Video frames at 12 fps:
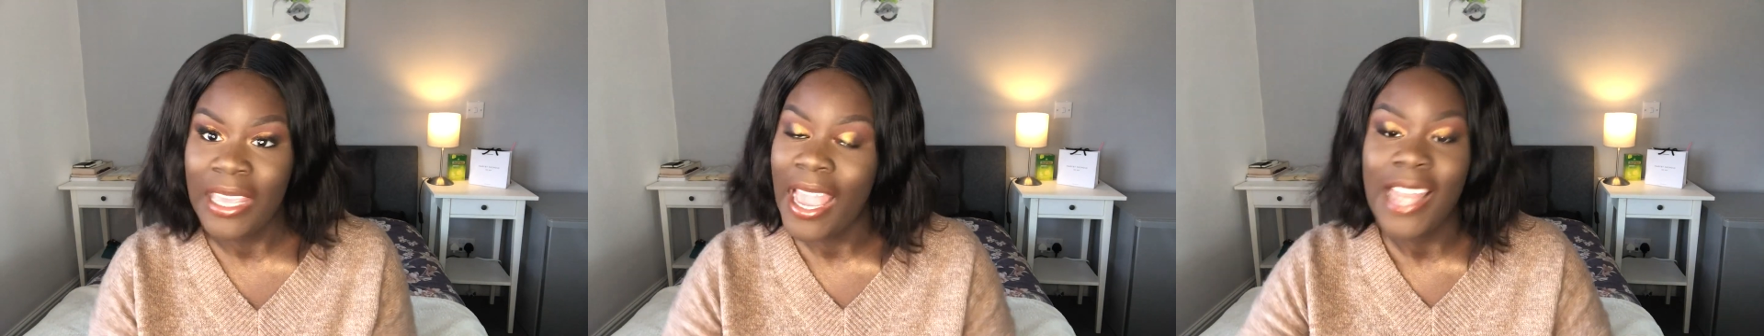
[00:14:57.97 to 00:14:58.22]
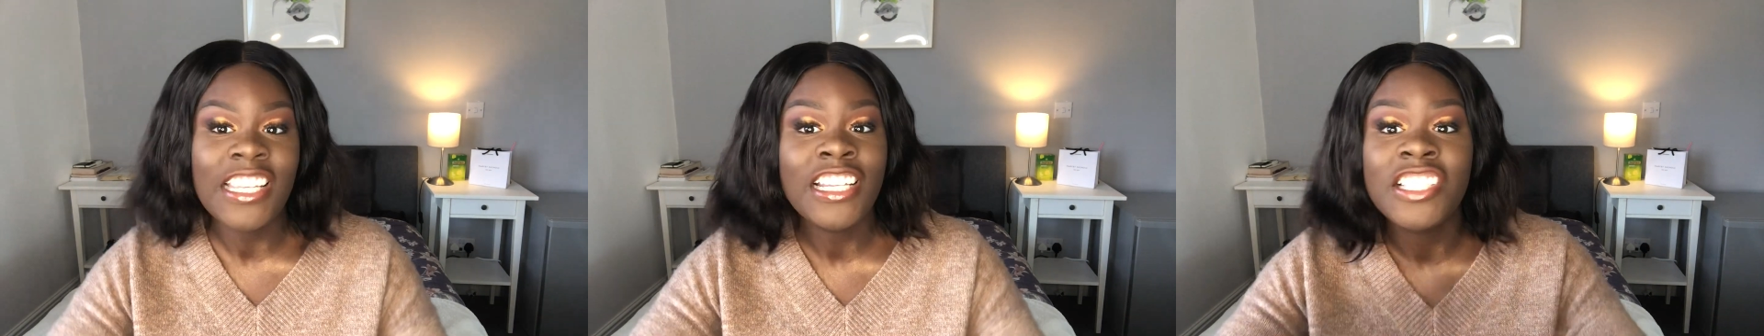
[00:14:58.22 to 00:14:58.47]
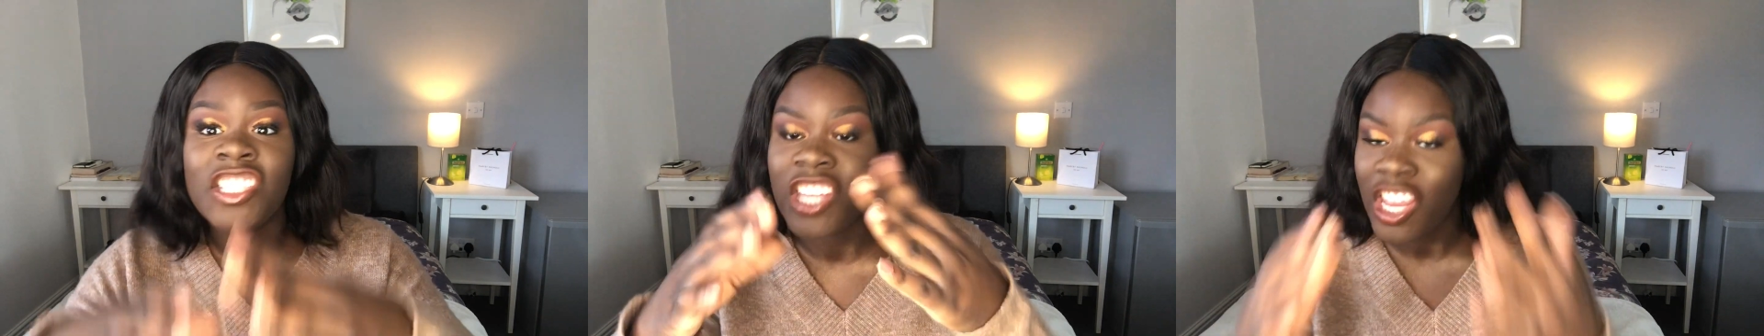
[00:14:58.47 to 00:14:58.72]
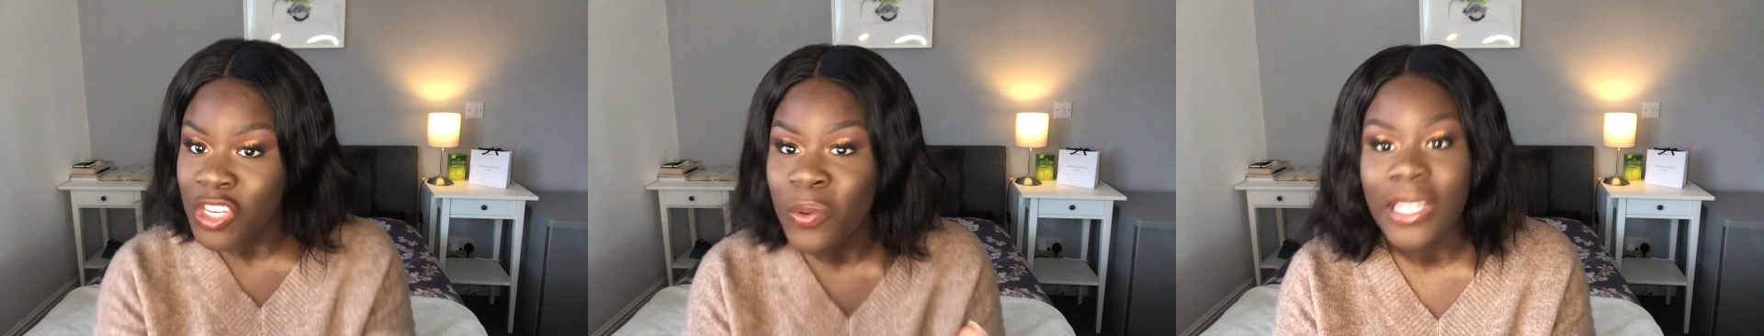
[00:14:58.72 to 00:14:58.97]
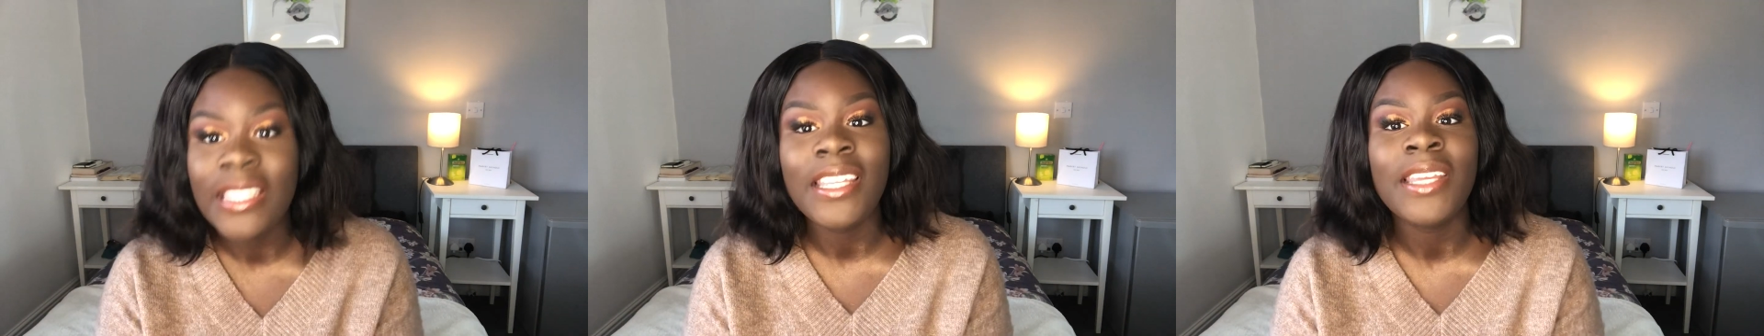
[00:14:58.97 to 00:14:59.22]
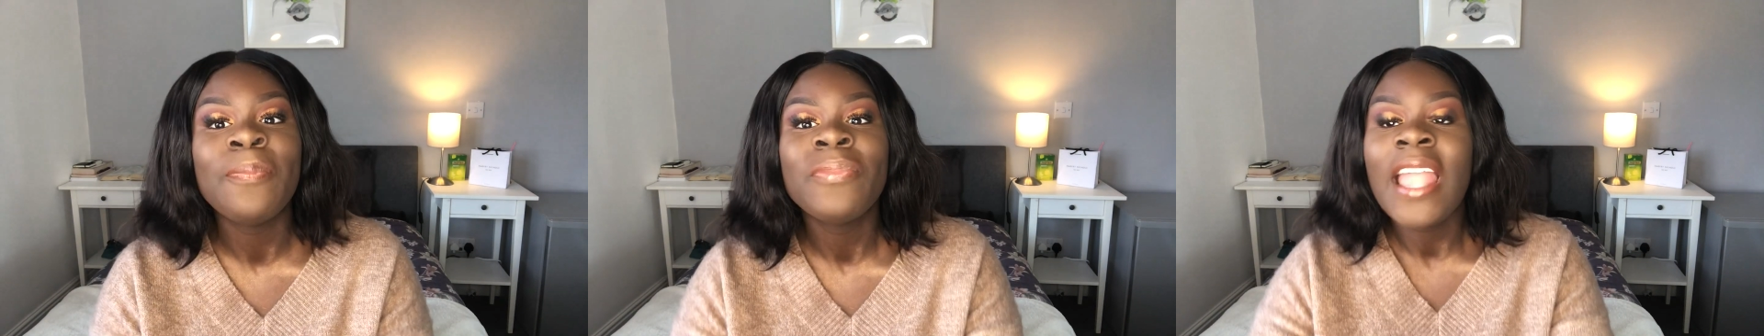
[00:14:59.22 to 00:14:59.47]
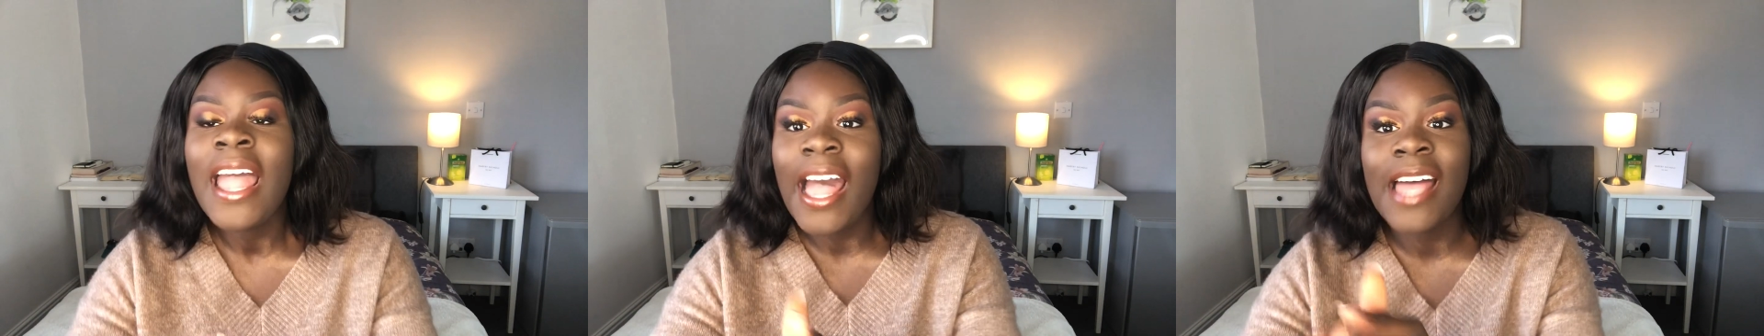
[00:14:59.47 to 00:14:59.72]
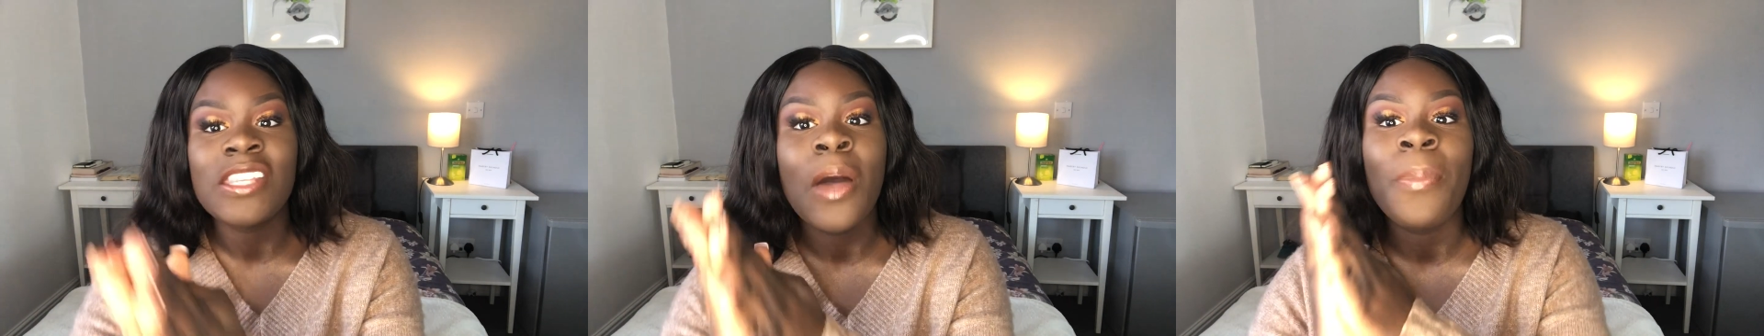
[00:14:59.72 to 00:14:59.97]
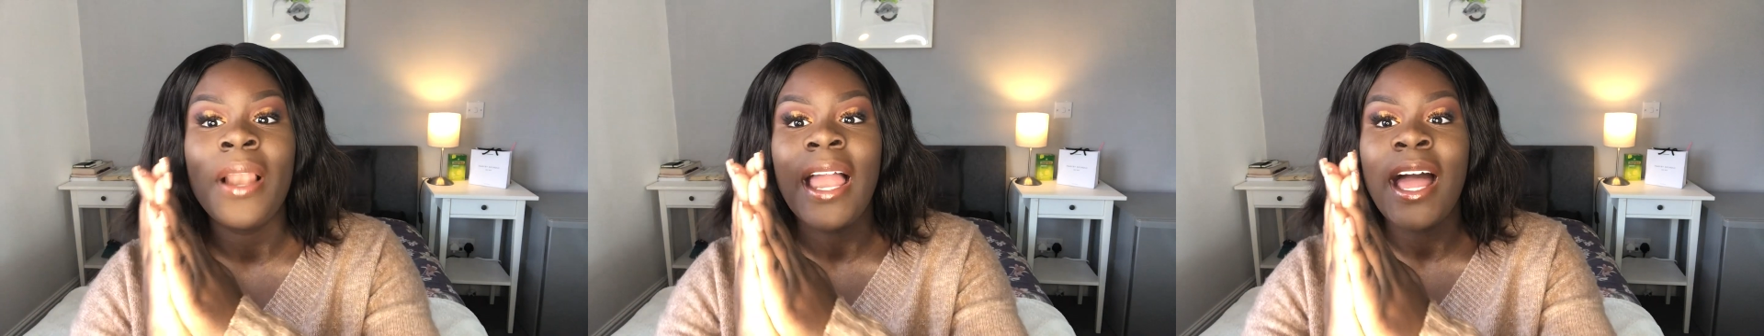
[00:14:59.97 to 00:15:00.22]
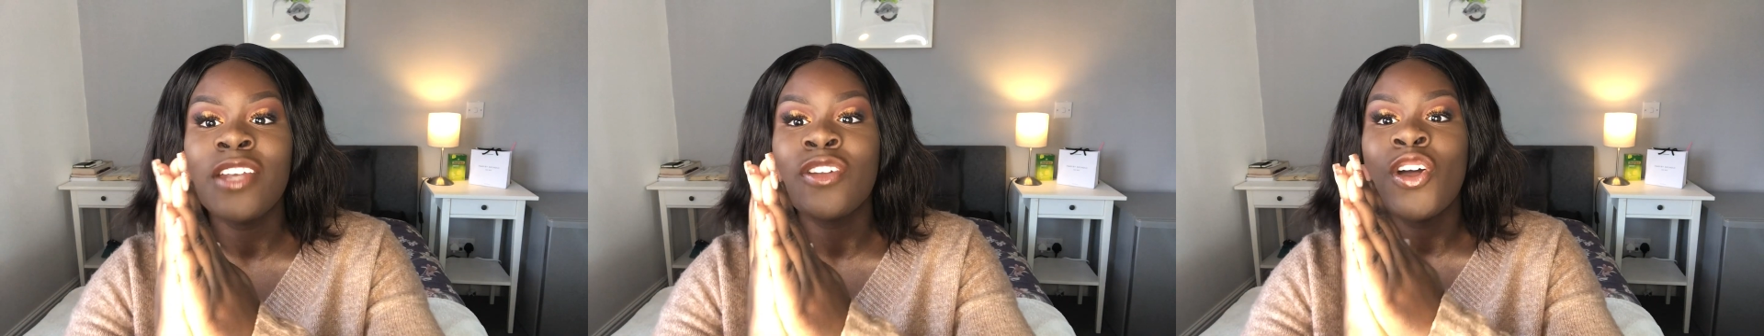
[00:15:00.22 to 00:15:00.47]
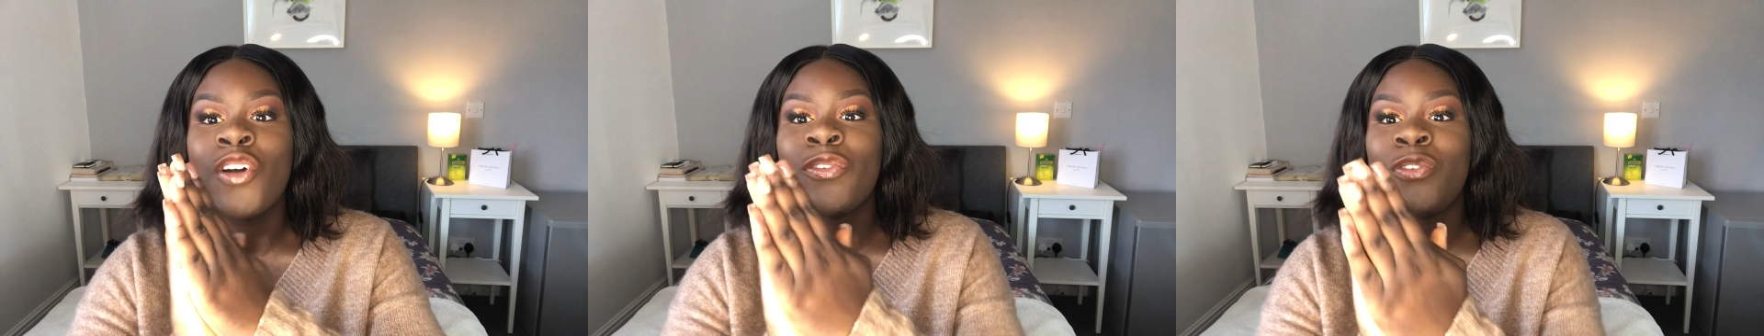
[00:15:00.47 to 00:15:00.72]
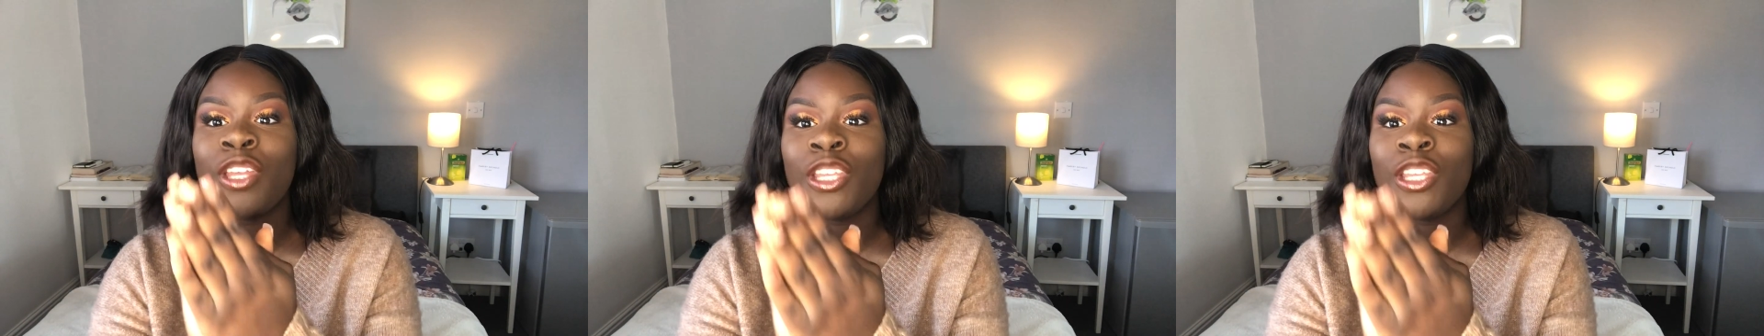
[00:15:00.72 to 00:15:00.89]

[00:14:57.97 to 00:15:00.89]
and he genuinely has a plan for